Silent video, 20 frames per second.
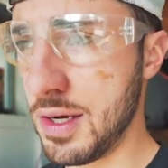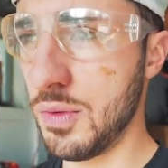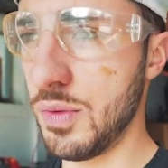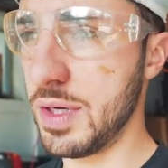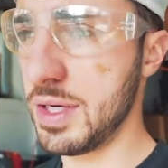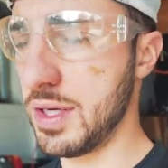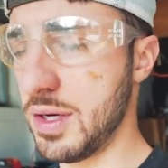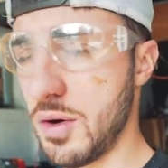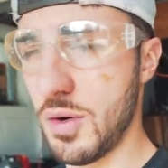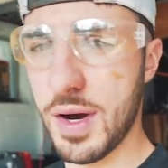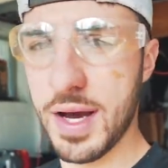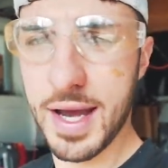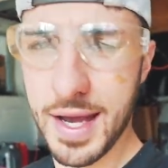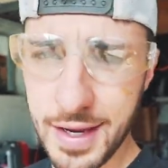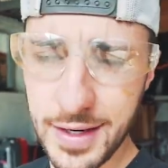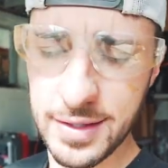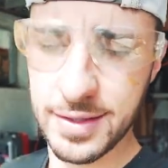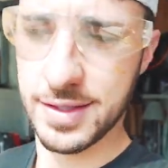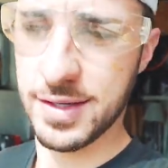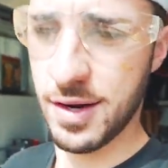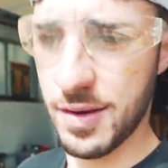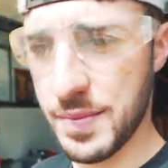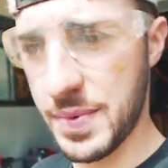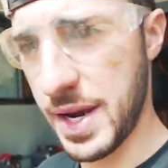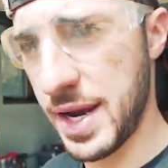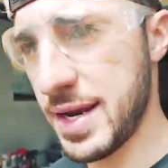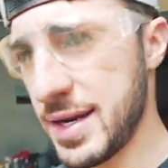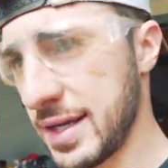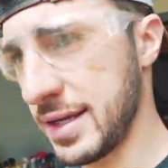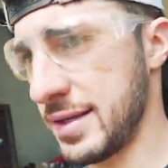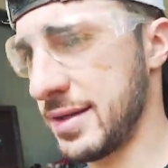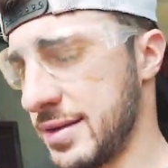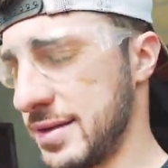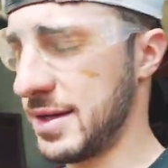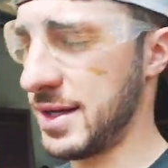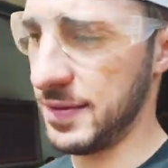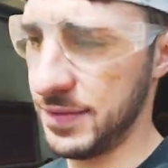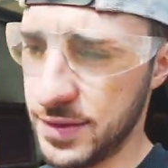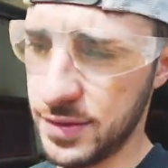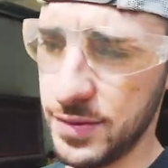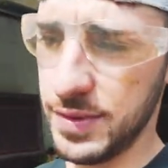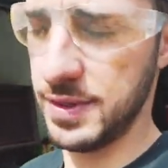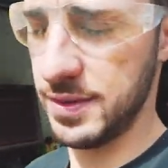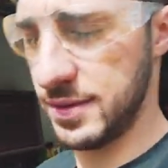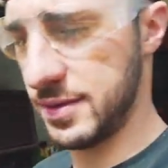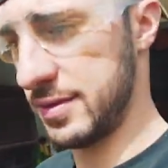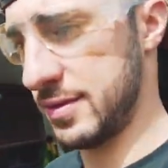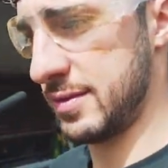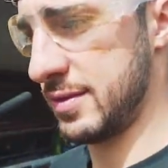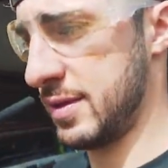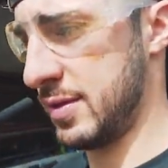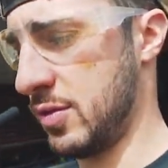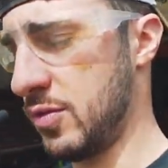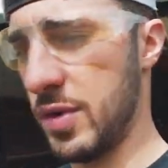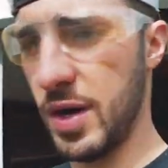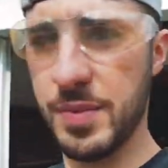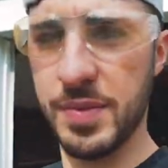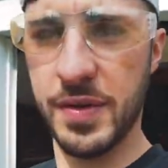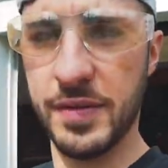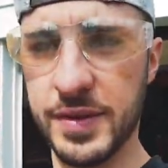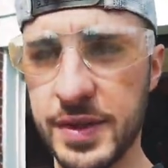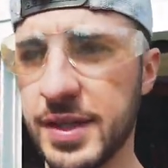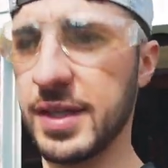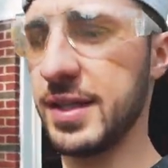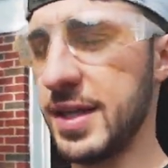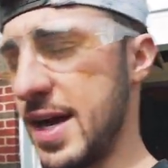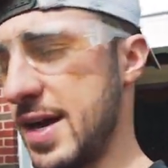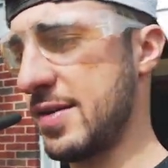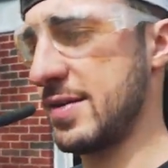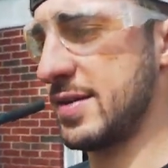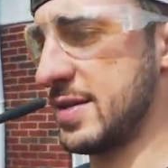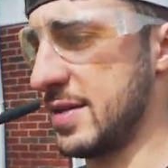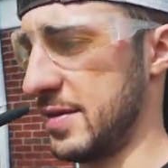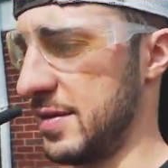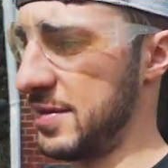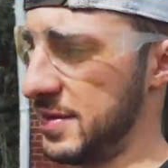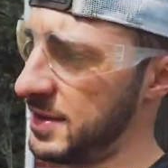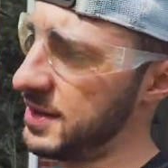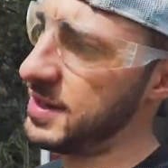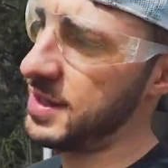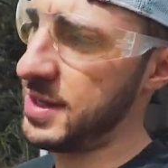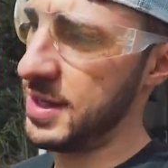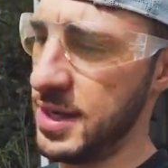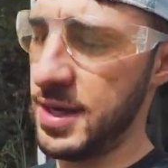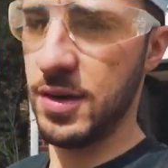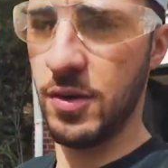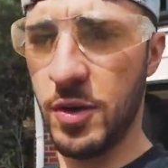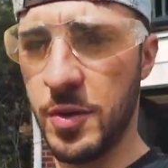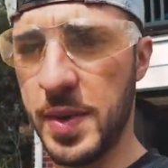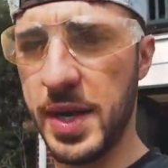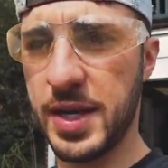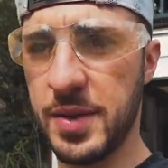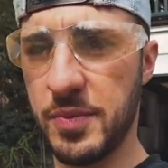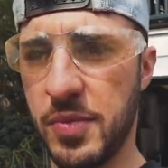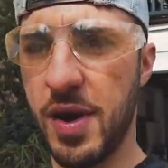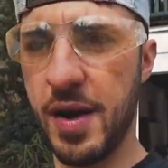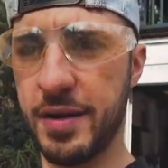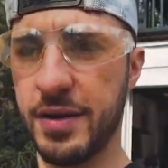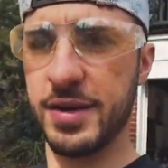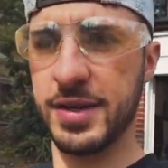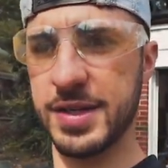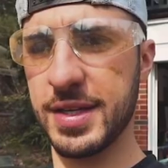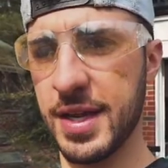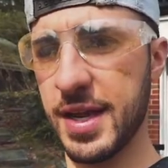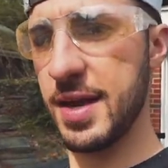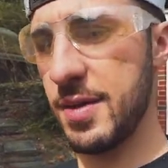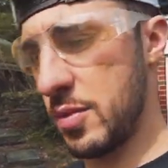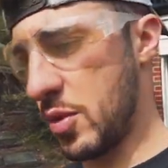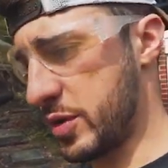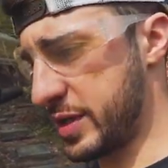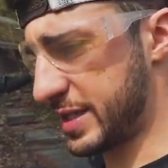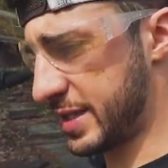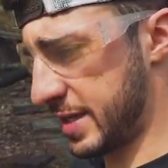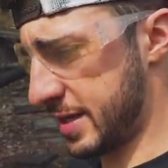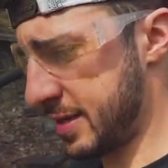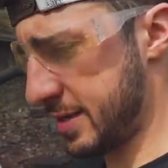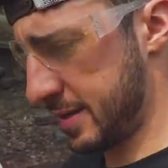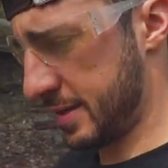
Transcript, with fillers: we can go ahead and start painting after we wipe everything down. So we're making progress today, boys.